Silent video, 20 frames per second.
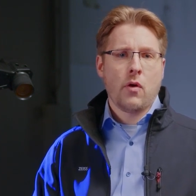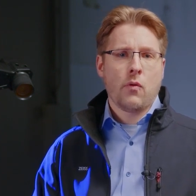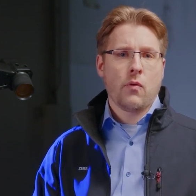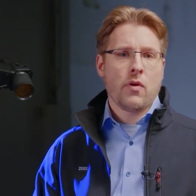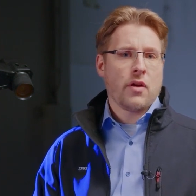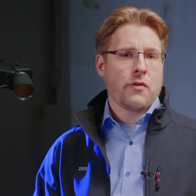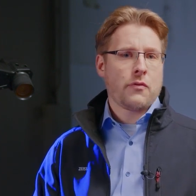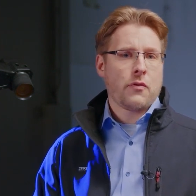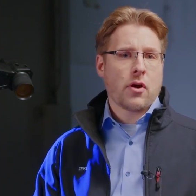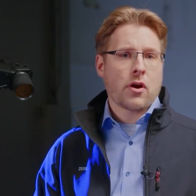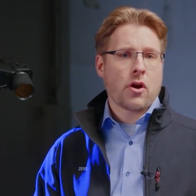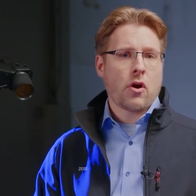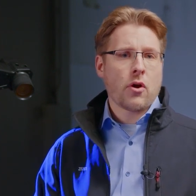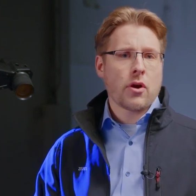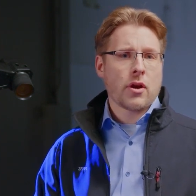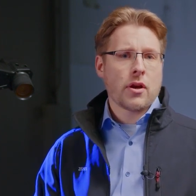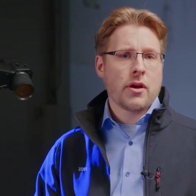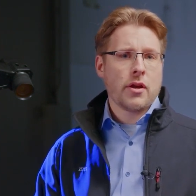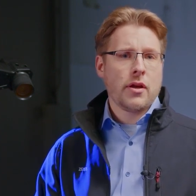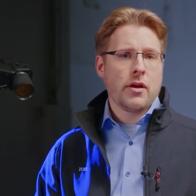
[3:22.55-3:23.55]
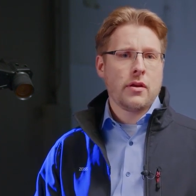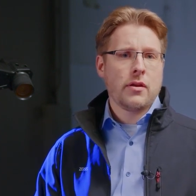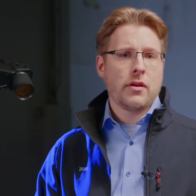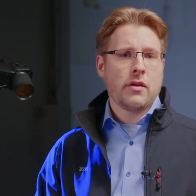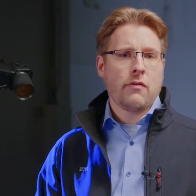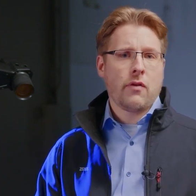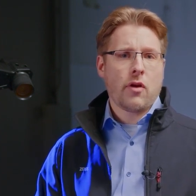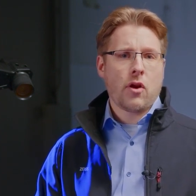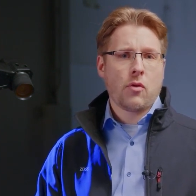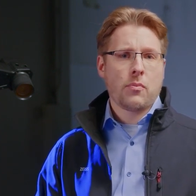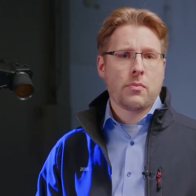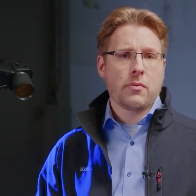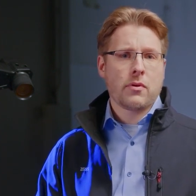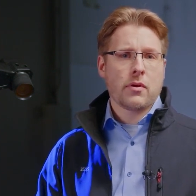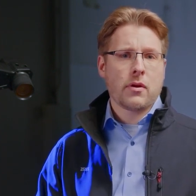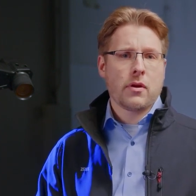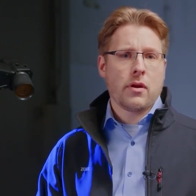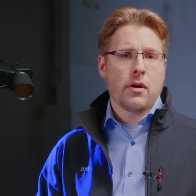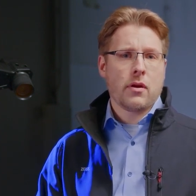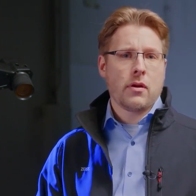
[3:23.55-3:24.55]
We have accordingly developed
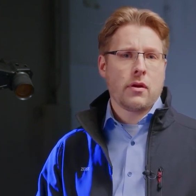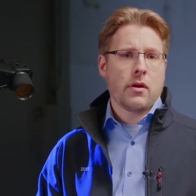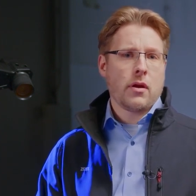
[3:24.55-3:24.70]
an